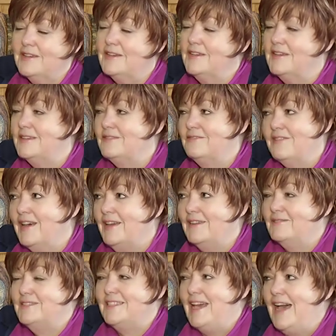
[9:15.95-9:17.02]
a
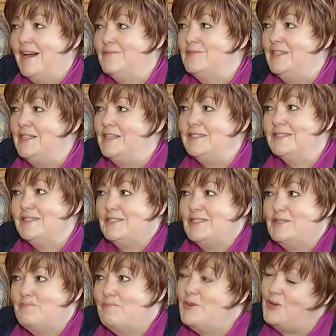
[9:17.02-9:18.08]
fantabulous